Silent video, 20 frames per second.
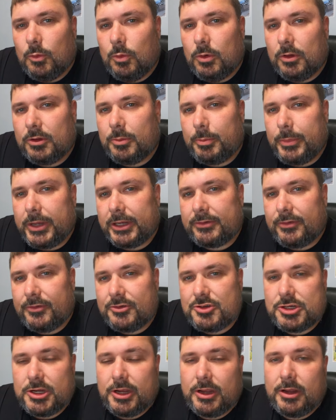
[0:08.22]
Welcome back to the
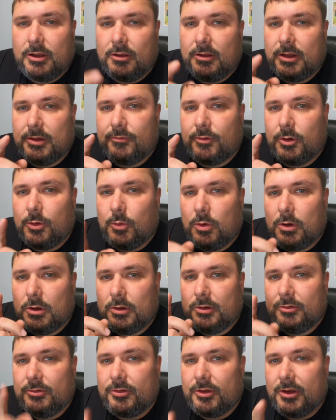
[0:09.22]
channel, everyone.